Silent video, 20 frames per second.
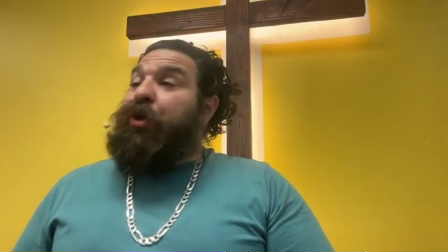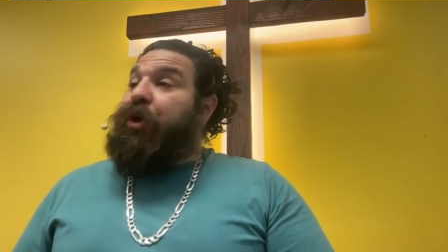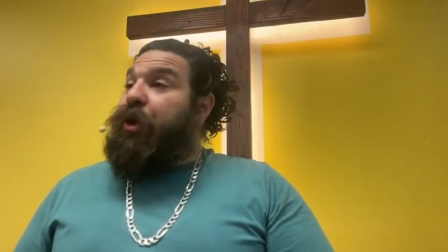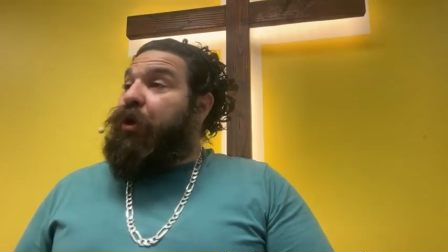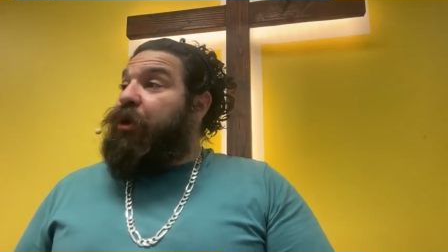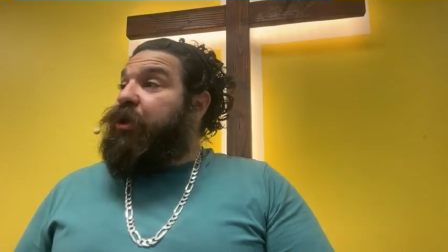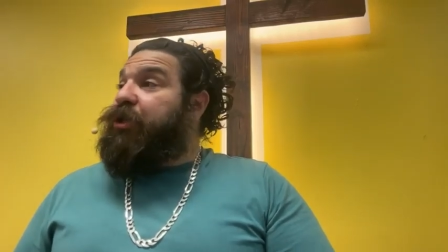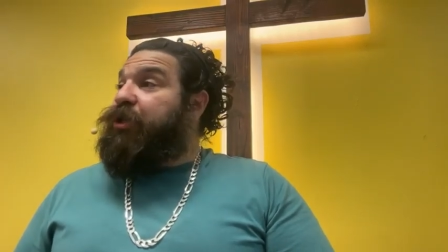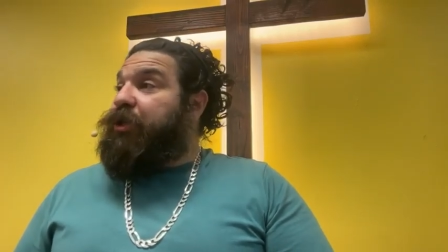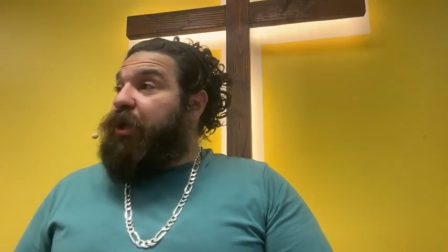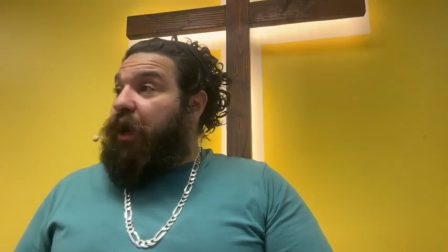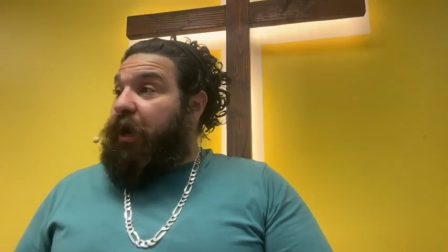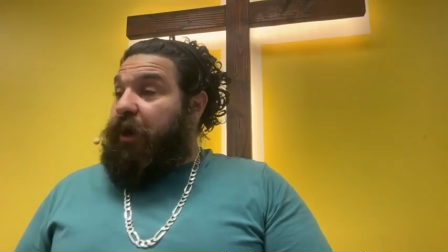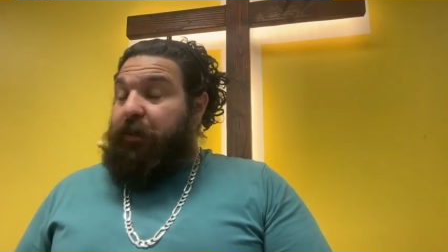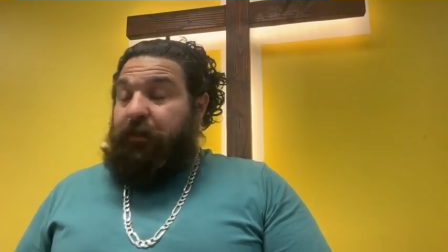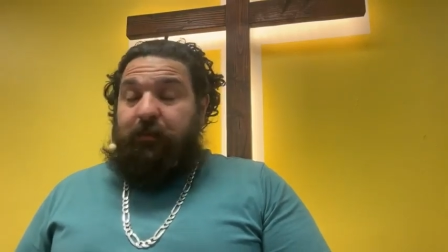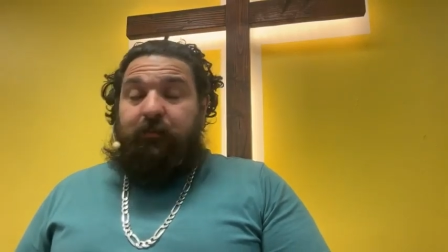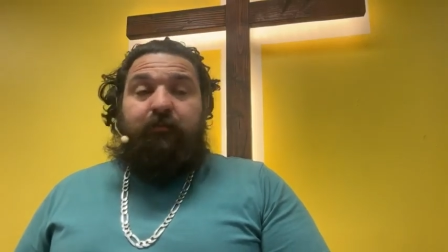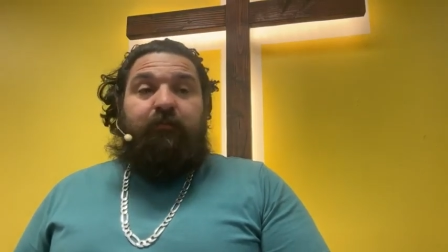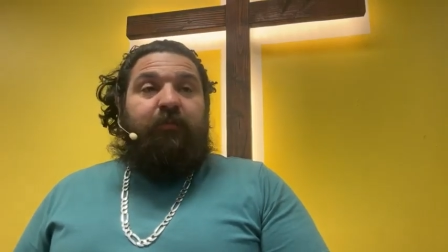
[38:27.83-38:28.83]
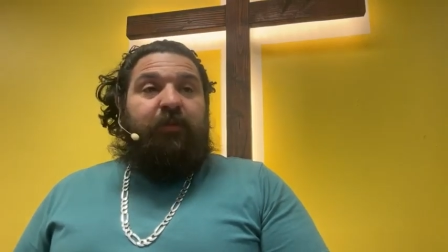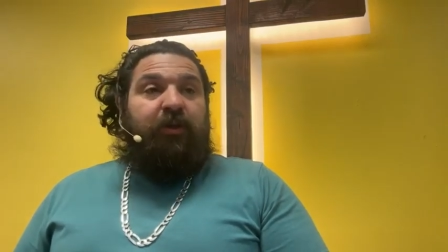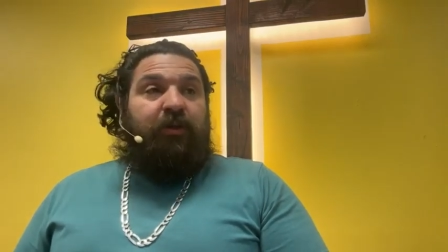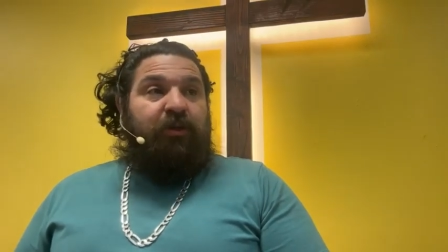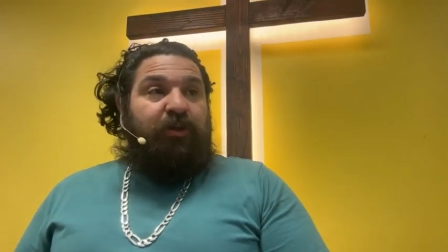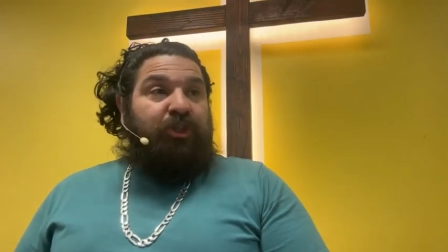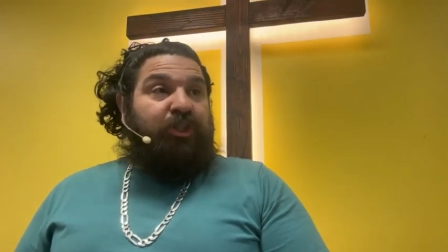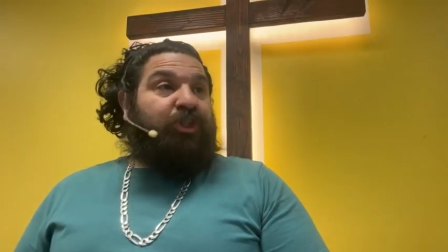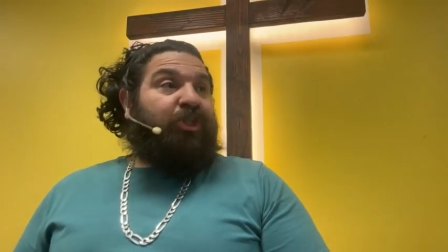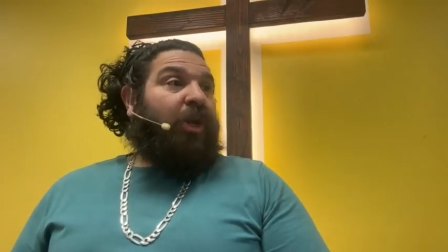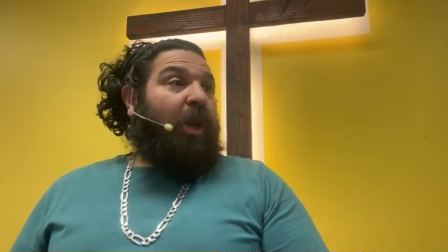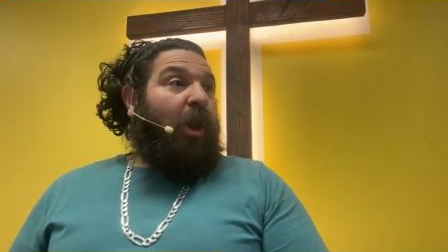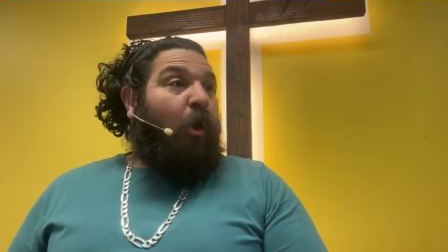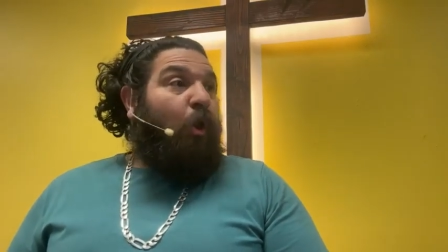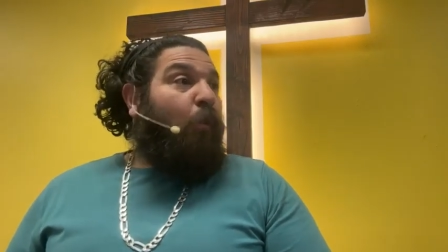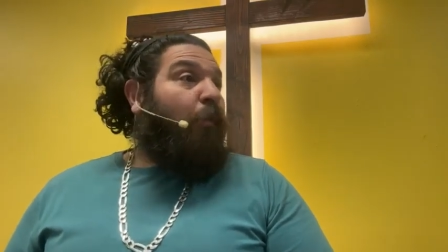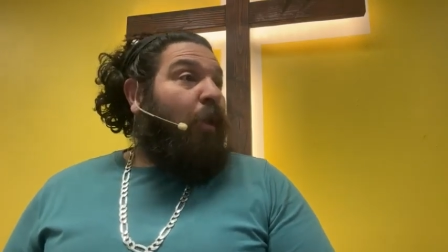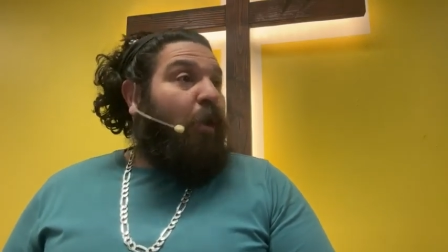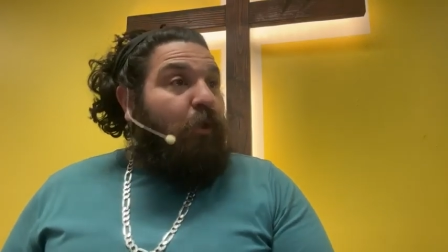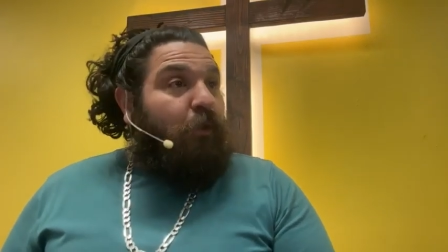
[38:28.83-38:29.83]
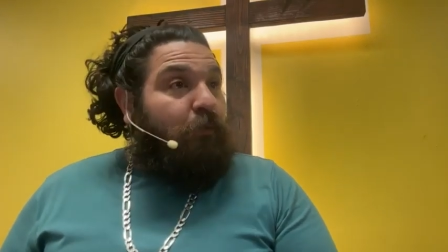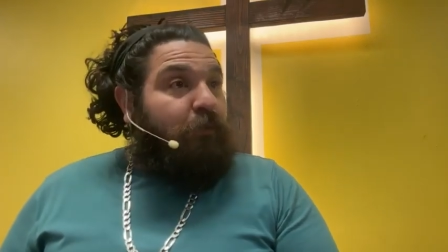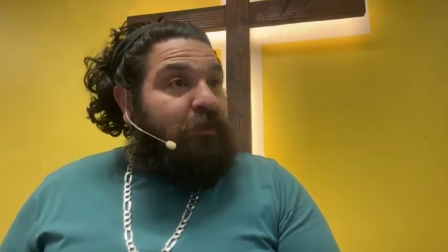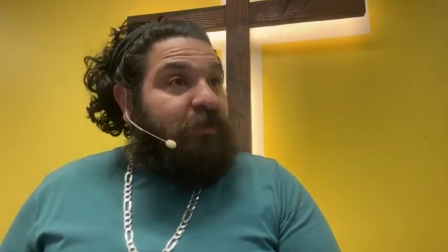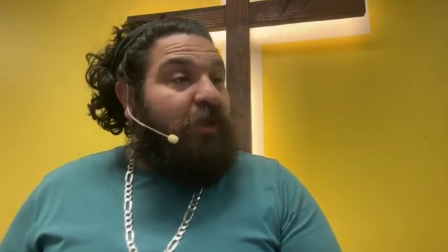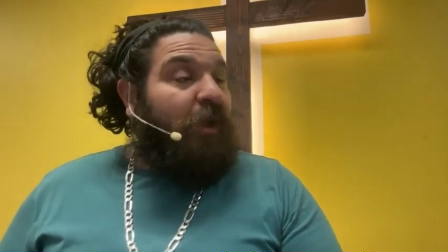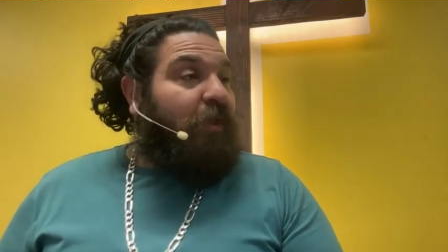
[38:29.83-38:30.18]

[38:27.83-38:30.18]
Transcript: Your son, Shlomo